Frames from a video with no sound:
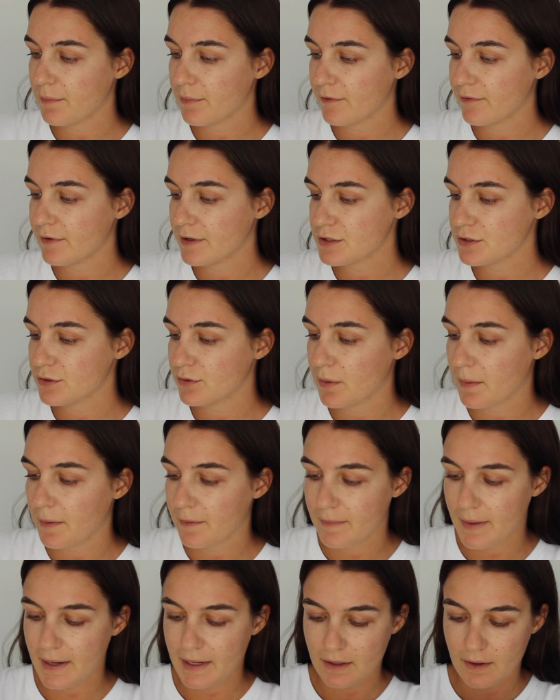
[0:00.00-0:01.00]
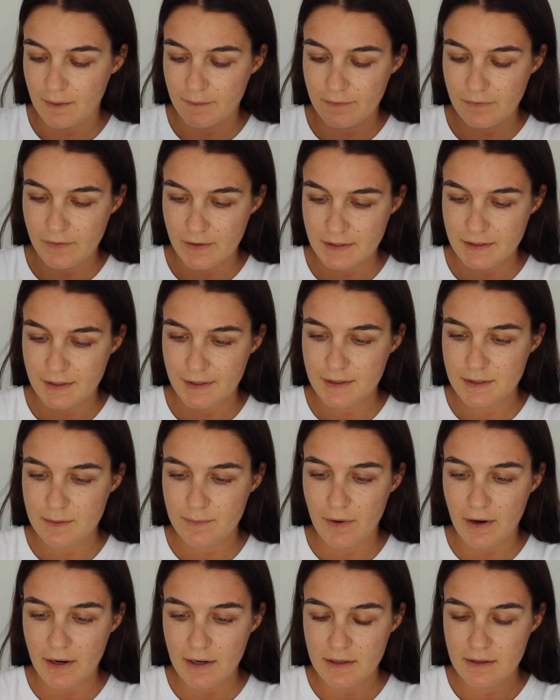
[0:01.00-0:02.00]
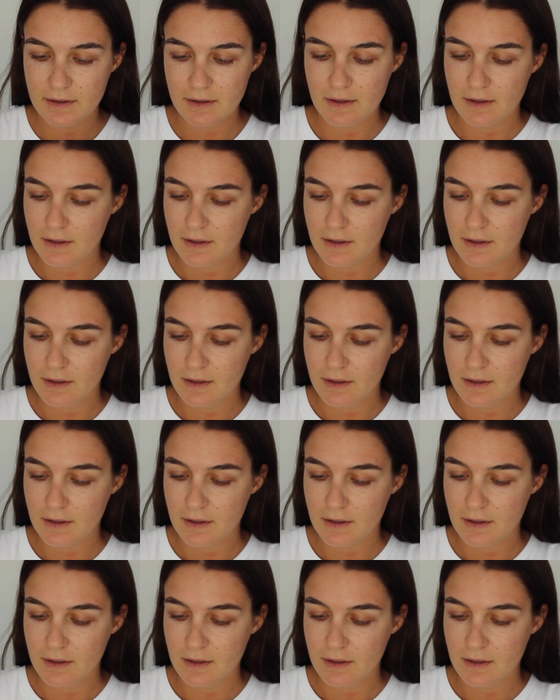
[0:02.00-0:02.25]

Professional Makeup Fixing Spray